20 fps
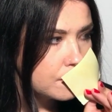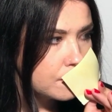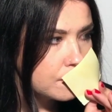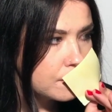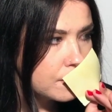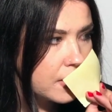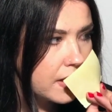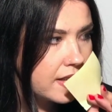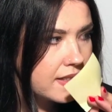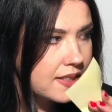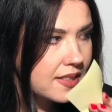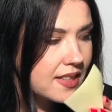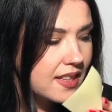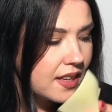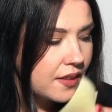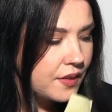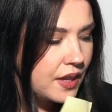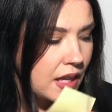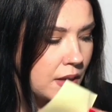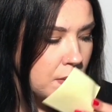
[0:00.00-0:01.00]
It's
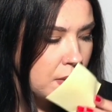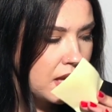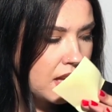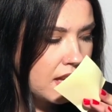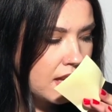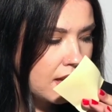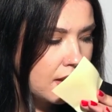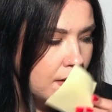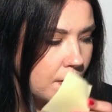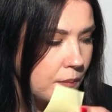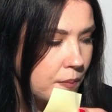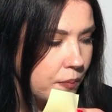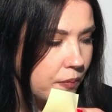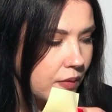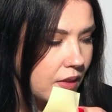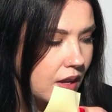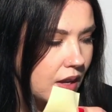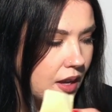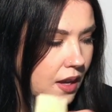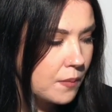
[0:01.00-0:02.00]
giving me,
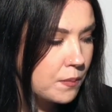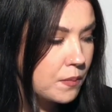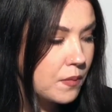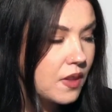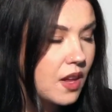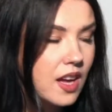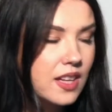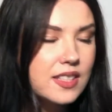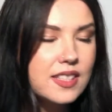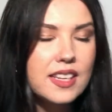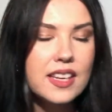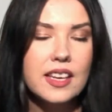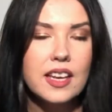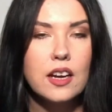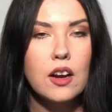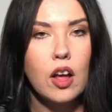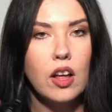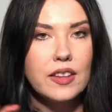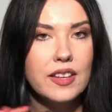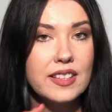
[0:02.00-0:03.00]
I'm not saying at
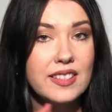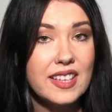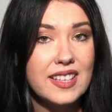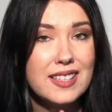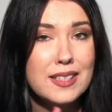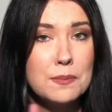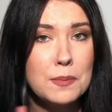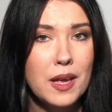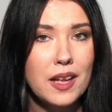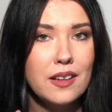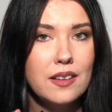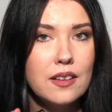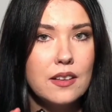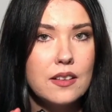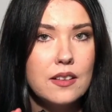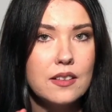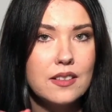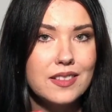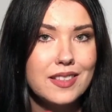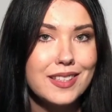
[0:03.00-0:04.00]
all that they smell
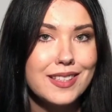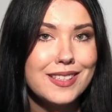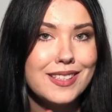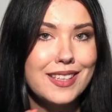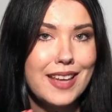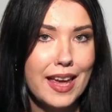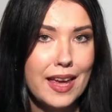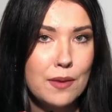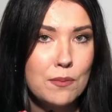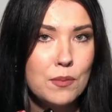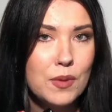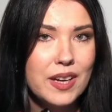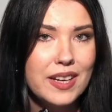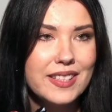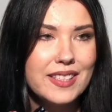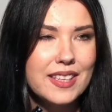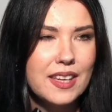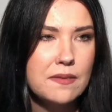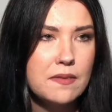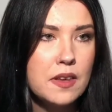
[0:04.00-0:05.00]
the same, but
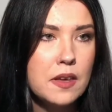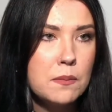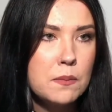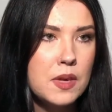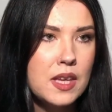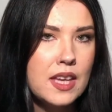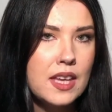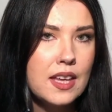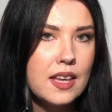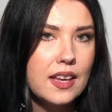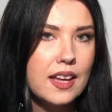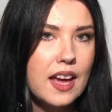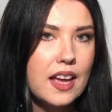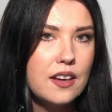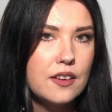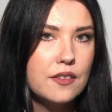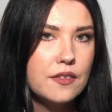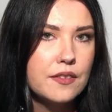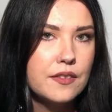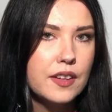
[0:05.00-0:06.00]
it's giving me kind
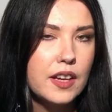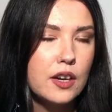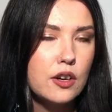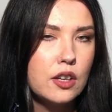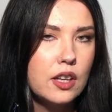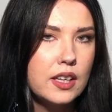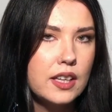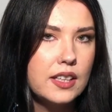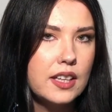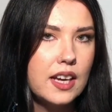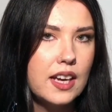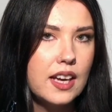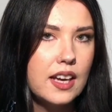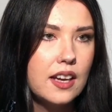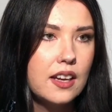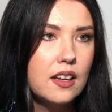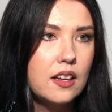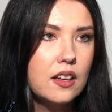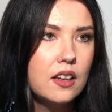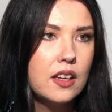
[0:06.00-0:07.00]
of
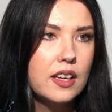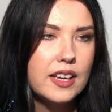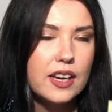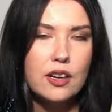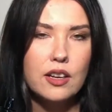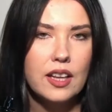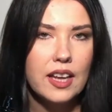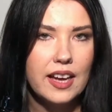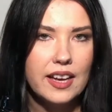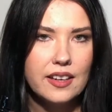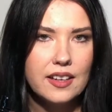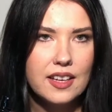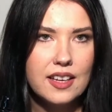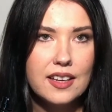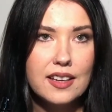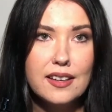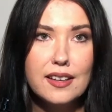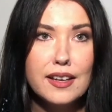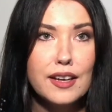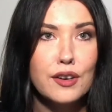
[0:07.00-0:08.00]
Carolina
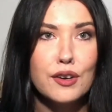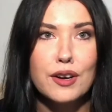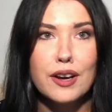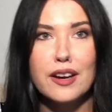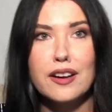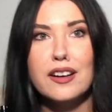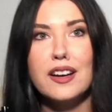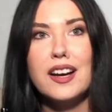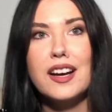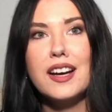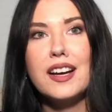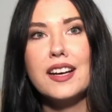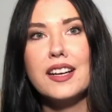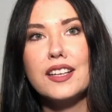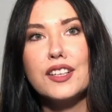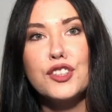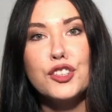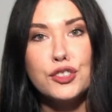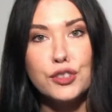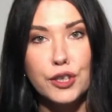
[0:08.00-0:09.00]
Herrera
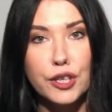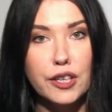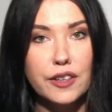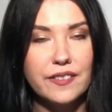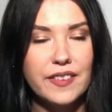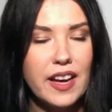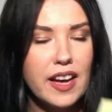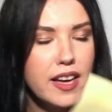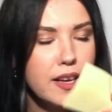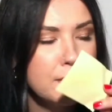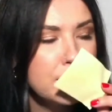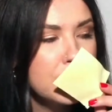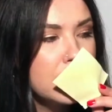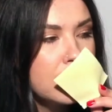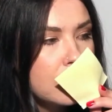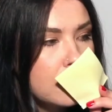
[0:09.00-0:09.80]
good girl vibes.